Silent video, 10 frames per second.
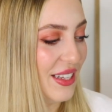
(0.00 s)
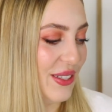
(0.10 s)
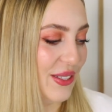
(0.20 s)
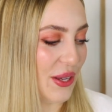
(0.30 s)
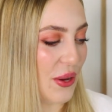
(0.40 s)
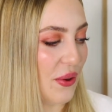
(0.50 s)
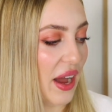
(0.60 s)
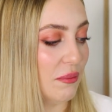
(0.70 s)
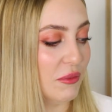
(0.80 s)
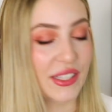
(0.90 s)
So
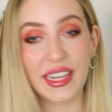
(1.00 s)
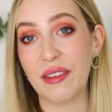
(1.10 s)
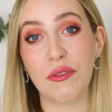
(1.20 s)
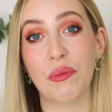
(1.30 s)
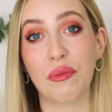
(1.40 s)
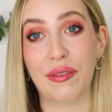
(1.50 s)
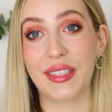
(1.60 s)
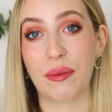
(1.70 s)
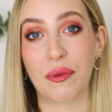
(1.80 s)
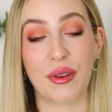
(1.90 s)
I'm just going to give you a brief
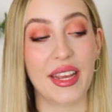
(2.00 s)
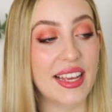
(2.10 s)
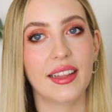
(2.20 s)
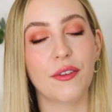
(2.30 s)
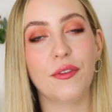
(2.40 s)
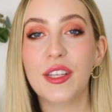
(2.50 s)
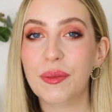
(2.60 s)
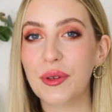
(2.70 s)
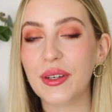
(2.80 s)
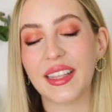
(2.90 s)
summary. The first
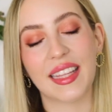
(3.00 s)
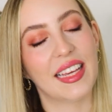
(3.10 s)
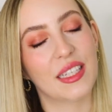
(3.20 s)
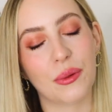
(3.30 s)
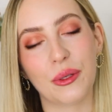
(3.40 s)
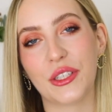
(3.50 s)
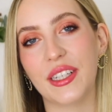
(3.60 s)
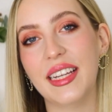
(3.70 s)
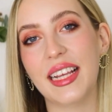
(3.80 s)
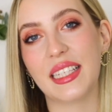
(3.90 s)
book, The Kiss
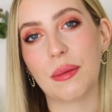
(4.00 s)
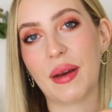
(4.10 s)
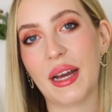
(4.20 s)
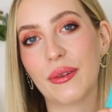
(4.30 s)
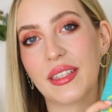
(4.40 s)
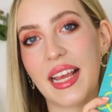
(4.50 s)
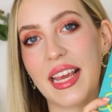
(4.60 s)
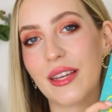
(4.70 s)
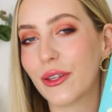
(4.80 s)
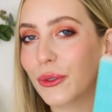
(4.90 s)
Quotient, is about
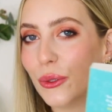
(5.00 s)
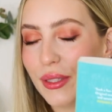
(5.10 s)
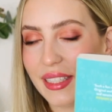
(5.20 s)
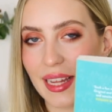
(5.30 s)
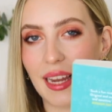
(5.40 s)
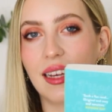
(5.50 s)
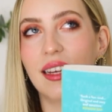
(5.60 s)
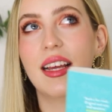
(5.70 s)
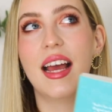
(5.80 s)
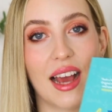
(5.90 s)
a girl called Stella,
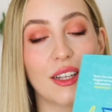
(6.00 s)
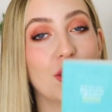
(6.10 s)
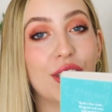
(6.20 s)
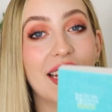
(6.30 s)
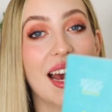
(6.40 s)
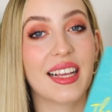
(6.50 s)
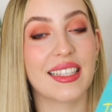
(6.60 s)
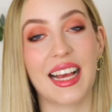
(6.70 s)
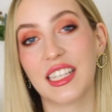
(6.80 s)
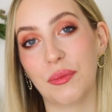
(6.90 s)
and she has
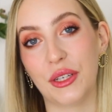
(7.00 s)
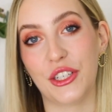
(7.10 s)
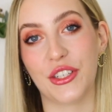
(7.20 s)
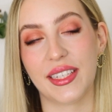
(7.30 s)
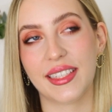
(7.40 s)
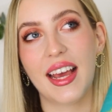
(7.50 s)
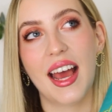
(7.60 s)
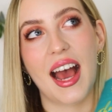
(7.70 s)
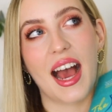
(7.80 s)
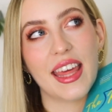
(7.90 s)
Asperger's.
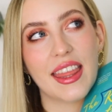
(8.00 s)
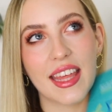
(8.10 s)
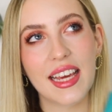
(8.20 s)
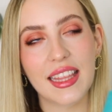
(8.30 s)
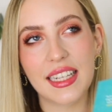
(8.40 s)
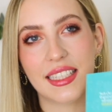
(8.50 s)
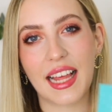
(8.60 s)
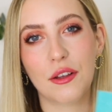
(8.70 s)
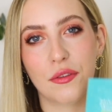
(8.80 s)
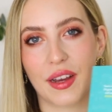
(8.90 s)
I think that
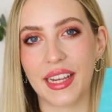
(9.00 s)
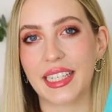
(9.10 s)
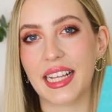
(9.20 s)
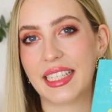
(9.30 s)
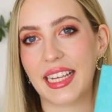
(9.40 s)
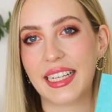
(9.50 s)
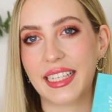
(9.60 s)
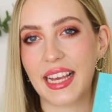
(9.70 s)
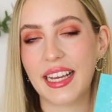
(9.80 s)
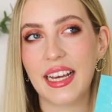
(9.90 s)
Stella finds
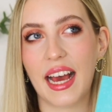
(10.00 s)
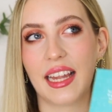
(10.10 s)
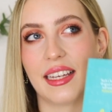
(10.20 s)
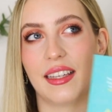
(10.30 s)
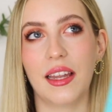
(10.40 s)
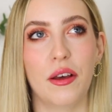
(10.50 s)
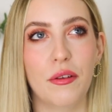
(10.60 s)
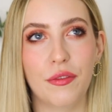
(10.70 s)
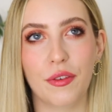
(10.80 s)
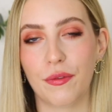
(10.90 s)
dating and love
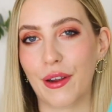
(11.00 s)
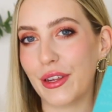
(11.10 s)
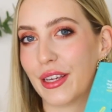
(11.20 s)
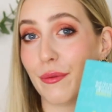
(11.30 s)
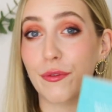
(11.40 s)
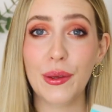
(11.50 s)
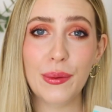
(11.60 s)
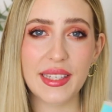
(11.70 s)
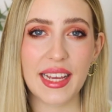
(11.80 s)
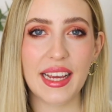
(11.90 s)
very
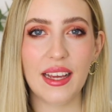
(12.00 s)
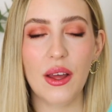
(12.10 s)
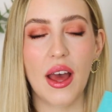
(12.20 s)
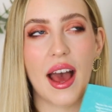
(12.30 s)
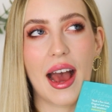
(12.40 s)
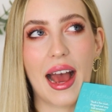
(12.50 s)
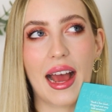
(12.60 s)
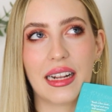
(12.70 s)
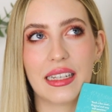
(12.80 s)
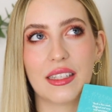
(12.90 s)
confusing,
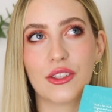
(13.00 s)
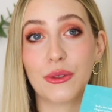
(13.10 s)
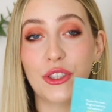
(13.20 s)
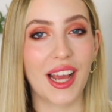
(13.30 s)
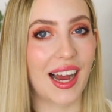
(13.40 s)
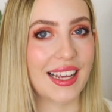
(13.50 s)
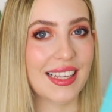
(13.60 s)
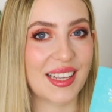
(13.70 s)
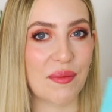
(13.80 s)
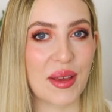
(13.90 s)
and so she hires
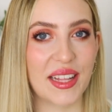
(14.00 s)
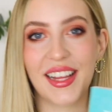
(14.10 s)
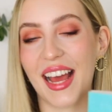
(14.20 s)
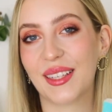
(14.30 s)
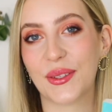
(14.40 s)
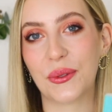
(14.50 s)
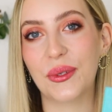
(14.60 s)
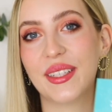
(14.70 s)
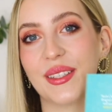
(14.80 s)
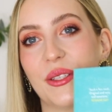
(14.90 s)
a male
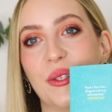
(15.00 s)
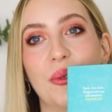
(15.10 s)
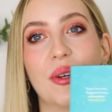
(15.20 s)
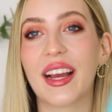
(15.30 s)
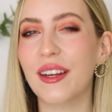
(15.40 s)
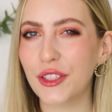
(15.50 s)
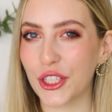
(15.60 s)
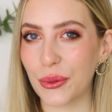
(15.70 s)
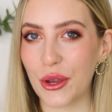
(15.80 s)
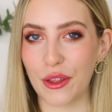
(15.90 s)
escort to kind of
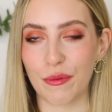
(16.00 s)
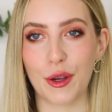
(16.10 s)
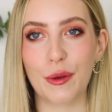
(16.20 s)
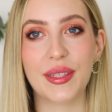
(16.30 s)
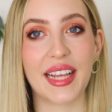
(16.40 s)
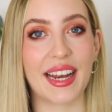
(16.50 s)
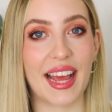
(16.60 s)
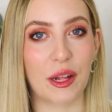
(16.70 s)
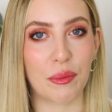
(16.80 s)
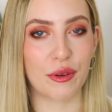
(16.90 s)
show her the ropes and
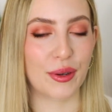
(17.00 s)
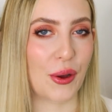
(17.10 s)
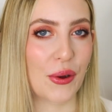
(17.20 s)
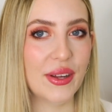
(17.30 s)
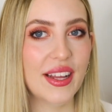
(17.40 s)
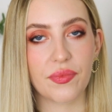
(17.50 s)
help her along.